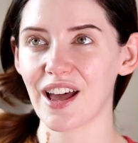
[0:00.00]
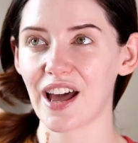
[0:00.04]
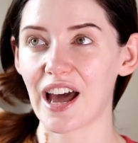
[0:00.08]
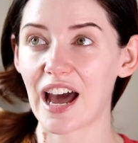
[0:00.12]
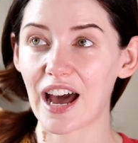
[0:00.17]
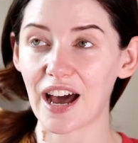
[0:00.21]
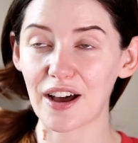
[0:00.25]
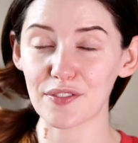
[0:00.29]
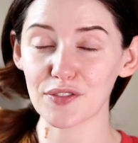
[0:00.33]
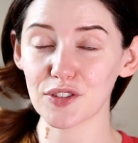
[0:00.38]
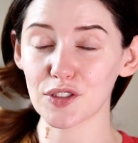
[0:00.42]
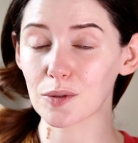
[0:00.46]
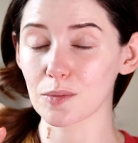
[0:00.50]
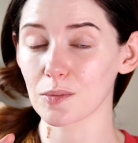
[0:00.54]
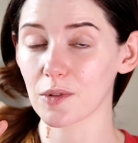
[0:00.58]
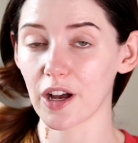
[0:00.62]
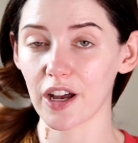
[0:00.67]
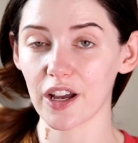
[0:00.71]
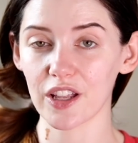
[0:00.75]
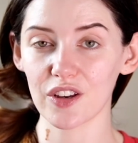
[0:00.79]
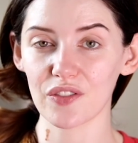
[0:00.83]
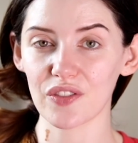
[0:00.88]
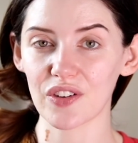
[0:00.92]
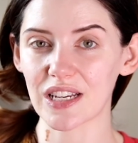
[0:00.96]
have some
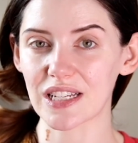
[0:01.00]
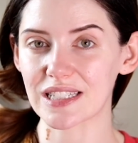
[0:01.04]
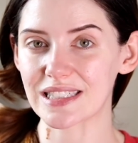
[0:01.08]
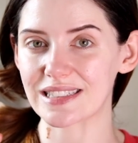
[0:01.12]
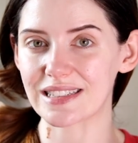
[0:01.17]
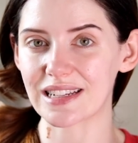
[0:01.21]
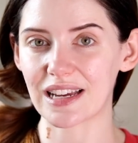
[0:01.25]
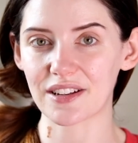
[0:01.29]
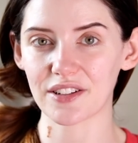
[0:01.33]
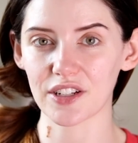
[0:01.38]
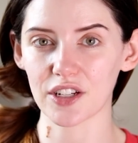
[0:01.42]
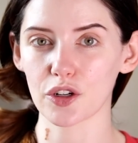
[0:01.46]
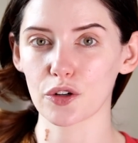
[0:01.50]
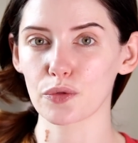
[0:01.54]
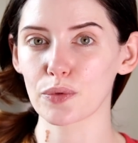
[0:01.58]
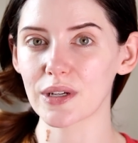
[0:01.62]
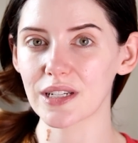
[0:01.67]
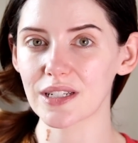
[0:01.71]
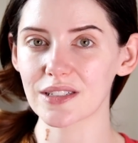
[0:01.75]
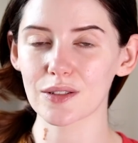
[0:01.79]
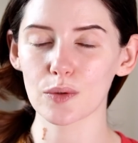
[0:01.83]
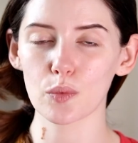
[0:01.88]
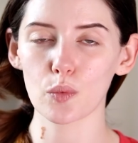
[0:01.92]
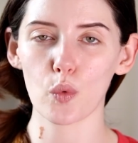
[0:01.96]
kind of aesthetic
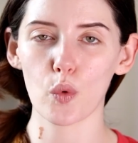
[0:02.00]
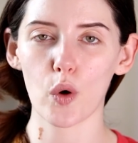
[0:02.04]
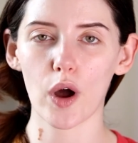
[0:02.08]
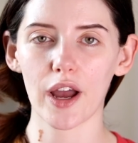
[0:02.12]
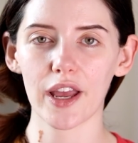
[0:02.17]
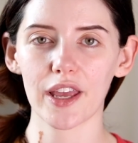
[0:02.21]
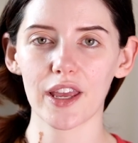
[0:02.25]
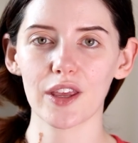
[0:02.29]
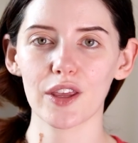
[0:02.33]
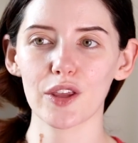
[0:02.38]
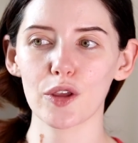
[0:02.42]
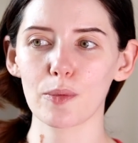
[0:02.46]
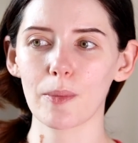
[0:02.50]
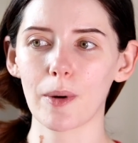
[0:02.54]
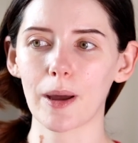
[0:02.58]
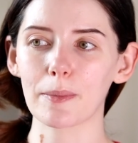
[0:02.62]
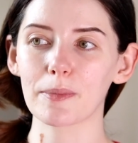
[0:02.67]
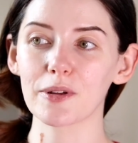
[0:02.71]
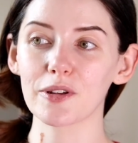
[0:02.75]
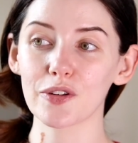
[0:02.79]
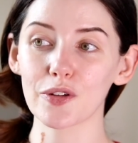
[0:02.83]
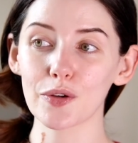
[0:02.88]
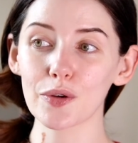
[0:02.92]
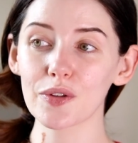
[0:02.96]
reason why you might
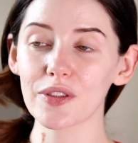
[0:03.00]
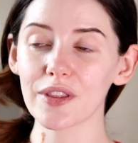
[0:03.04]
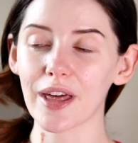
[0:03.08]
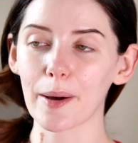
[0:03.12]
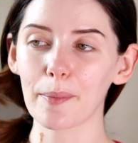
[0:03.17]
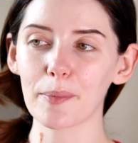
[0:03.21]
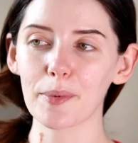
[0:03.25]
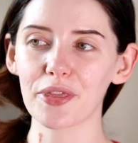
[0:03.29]
be doing that,